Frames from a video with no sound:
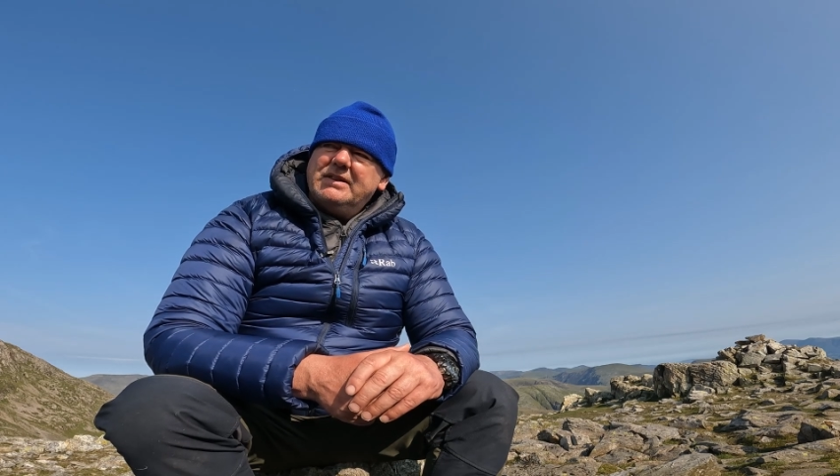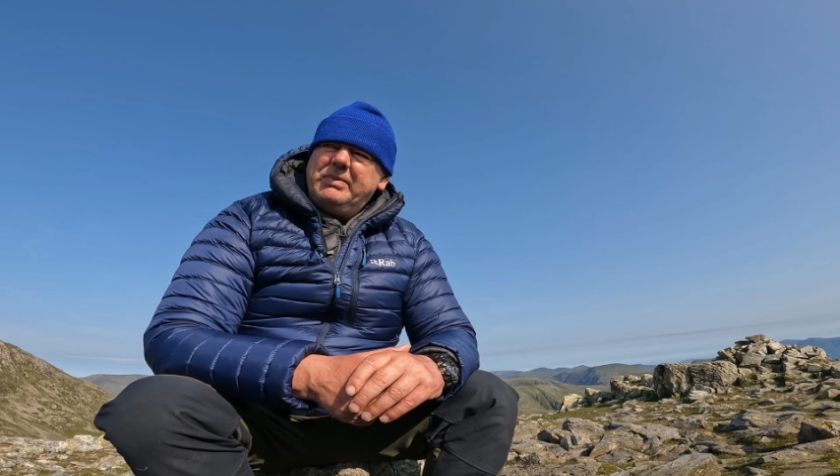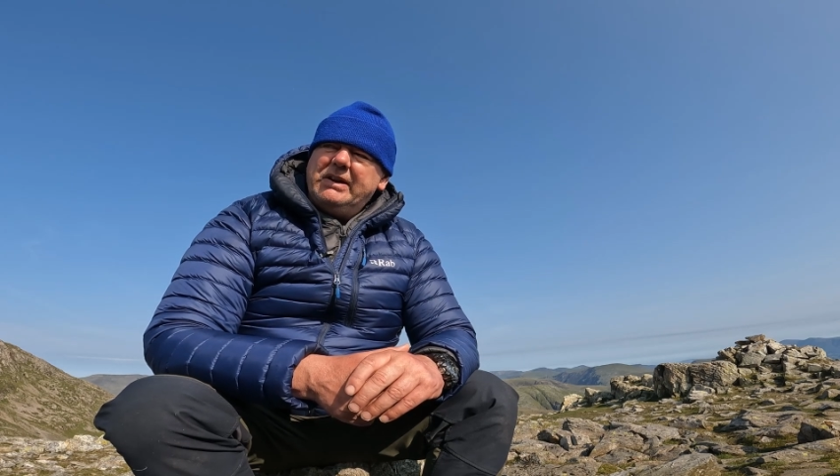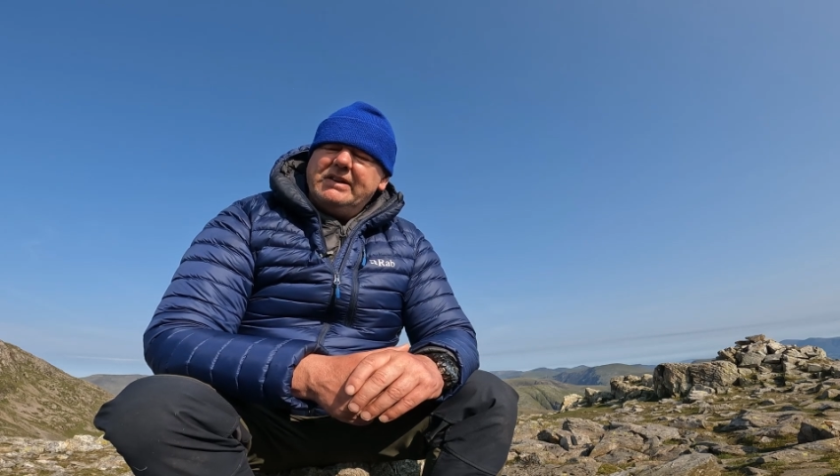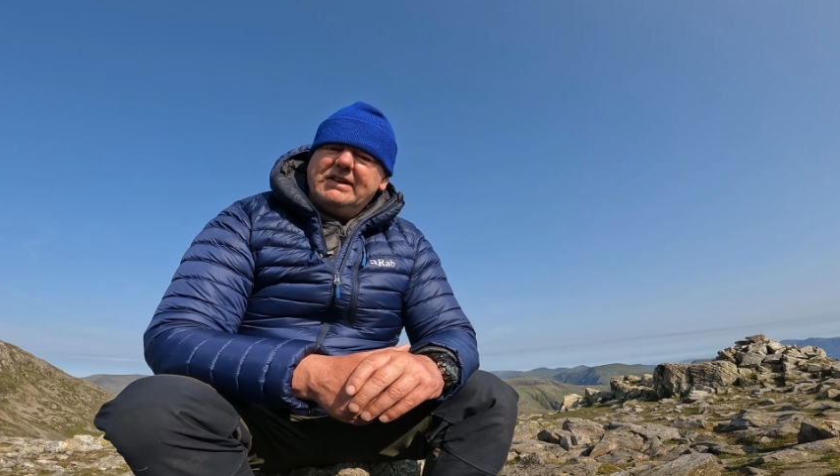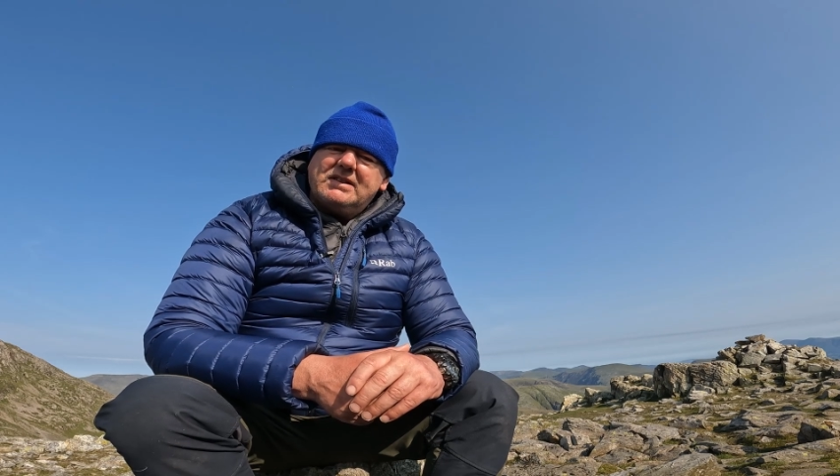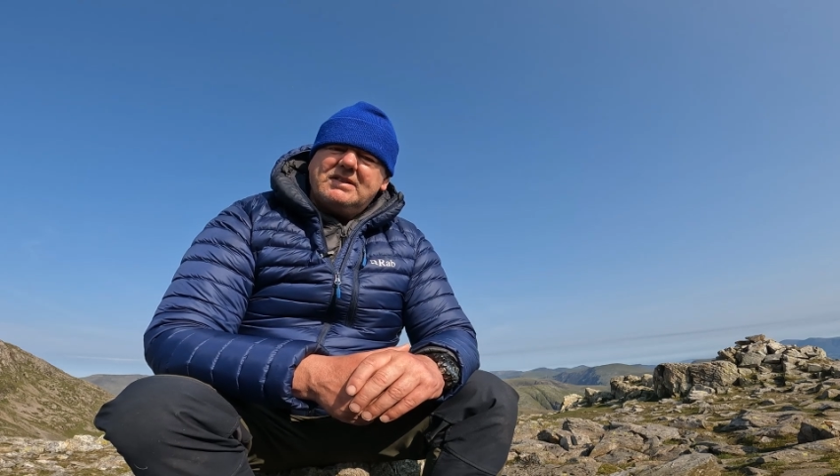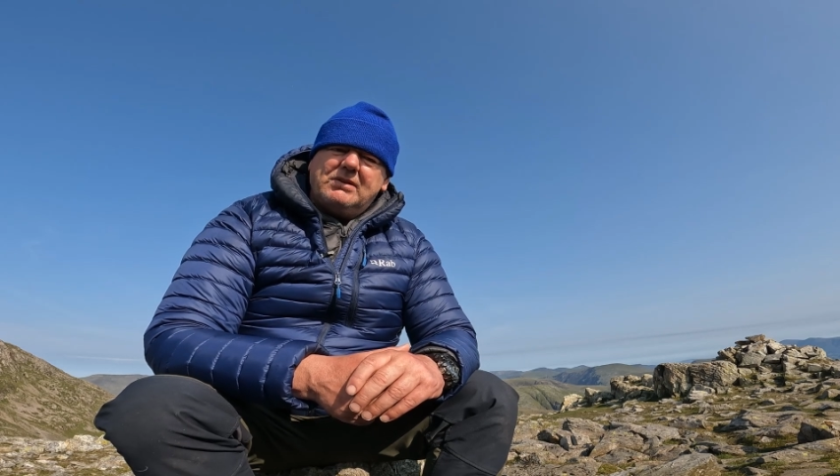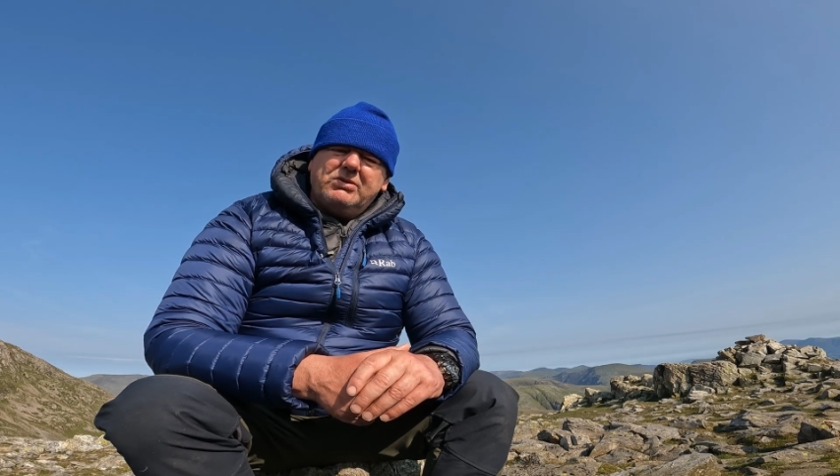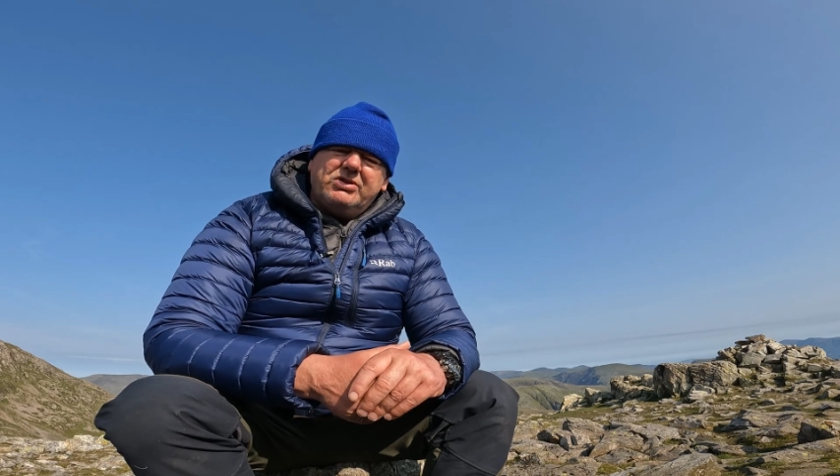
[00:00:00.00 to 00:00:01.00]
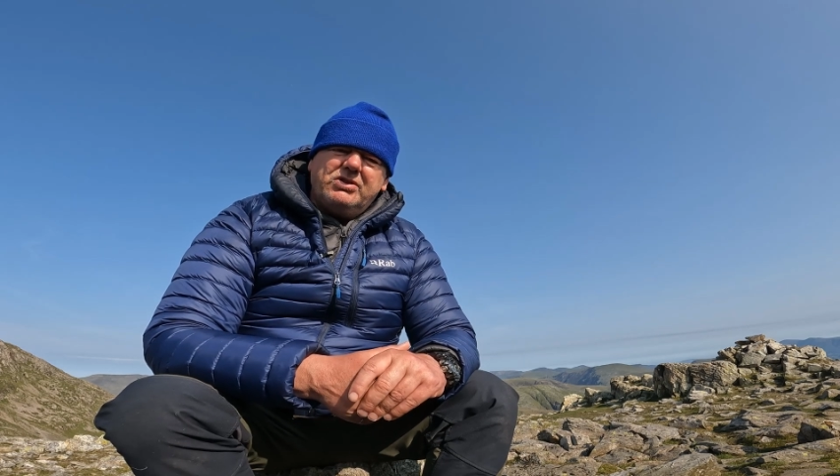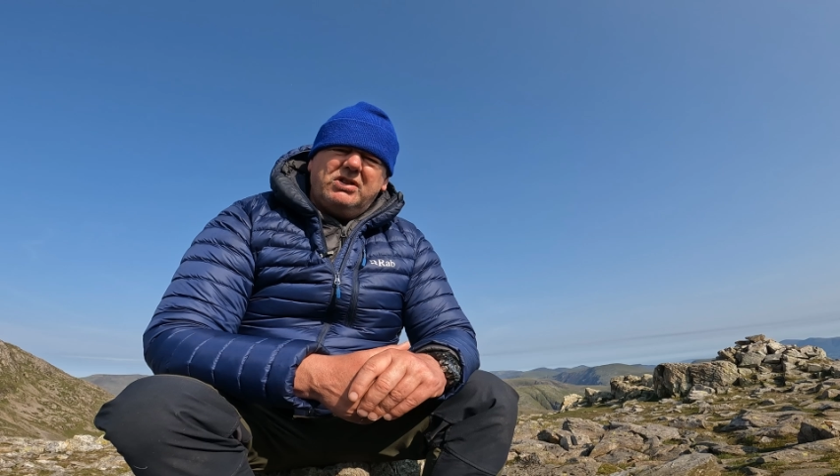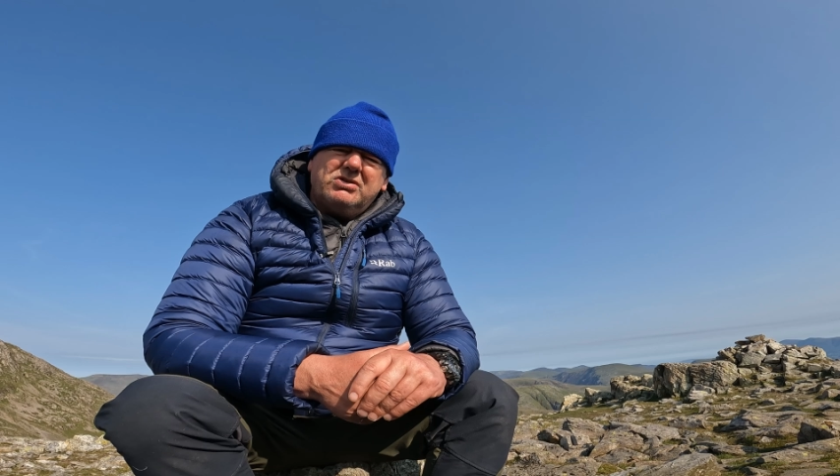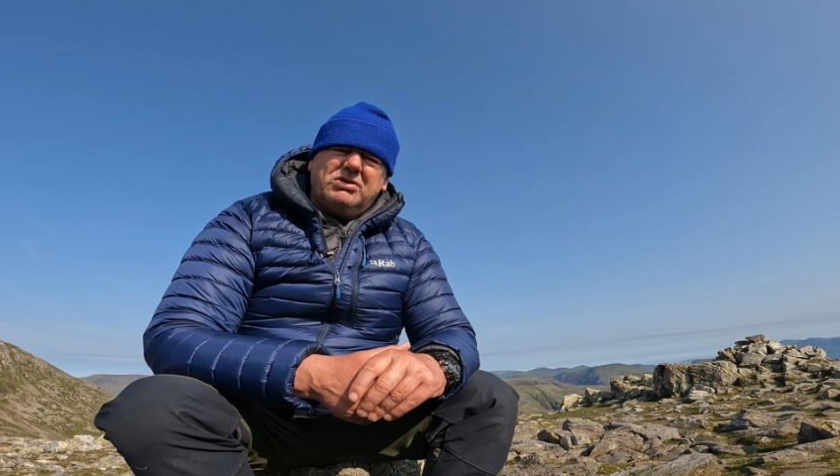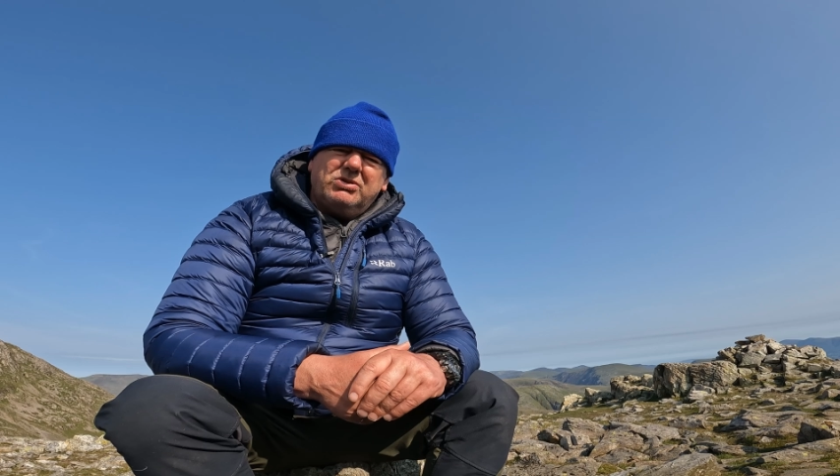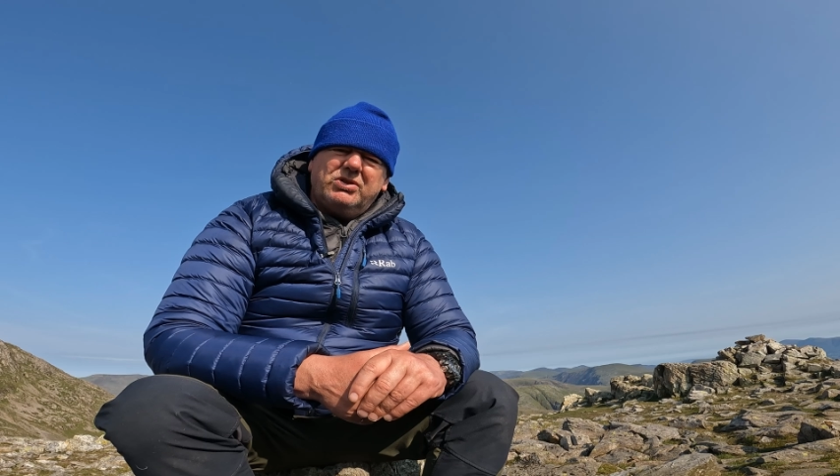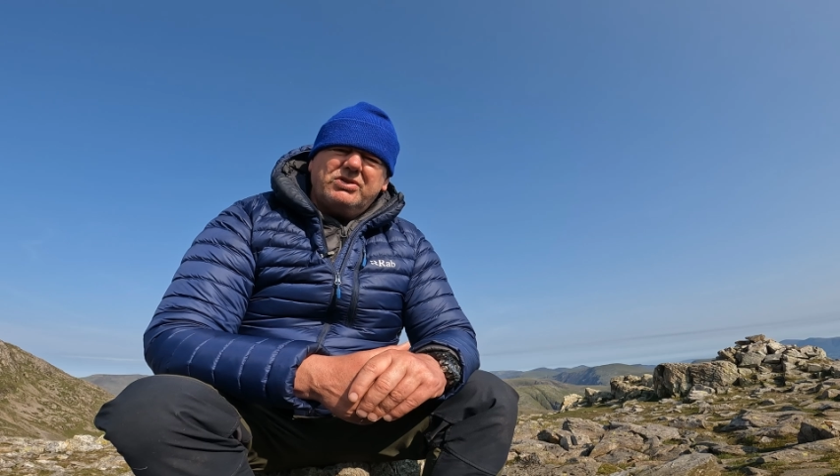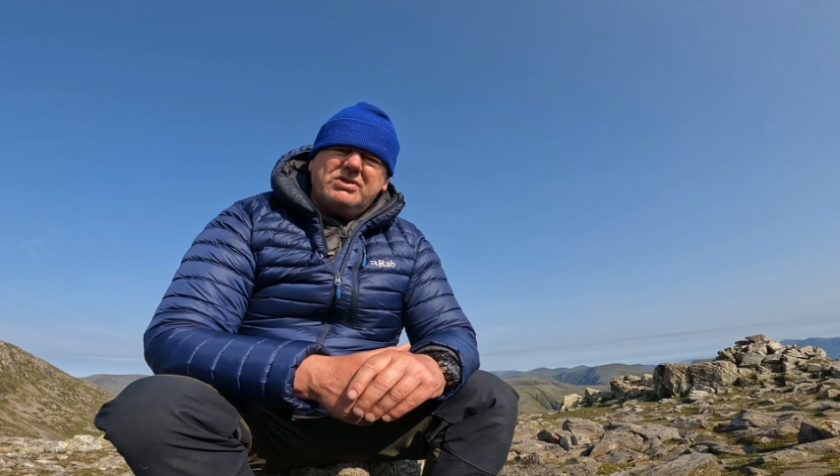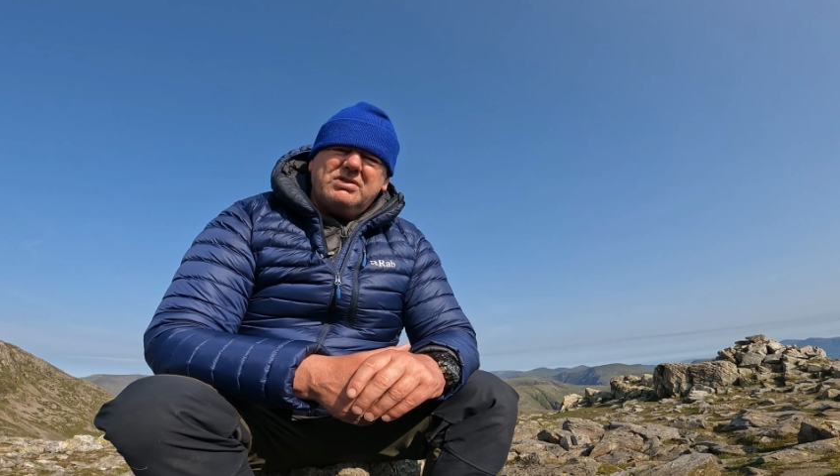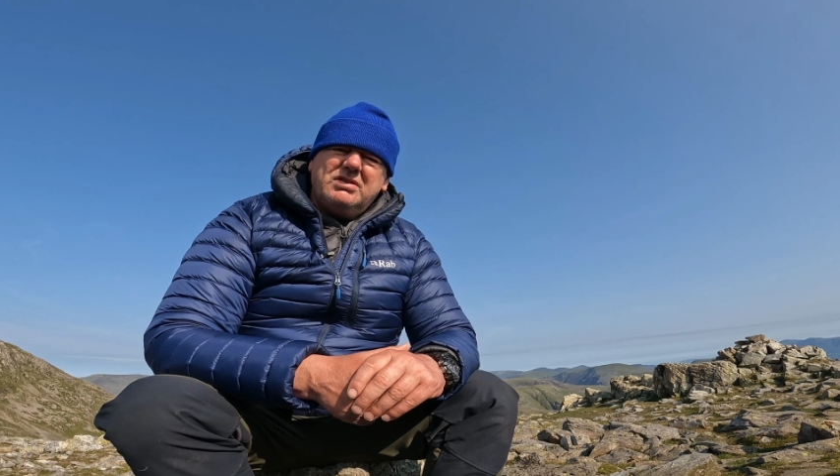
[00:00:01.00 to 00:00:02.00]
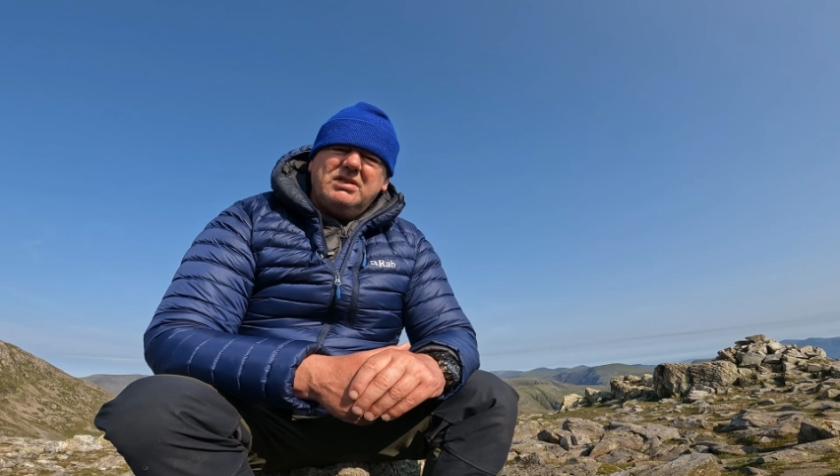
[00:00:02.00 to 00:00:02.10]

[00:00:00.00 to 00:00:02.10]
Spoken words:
Pertex outer door closed,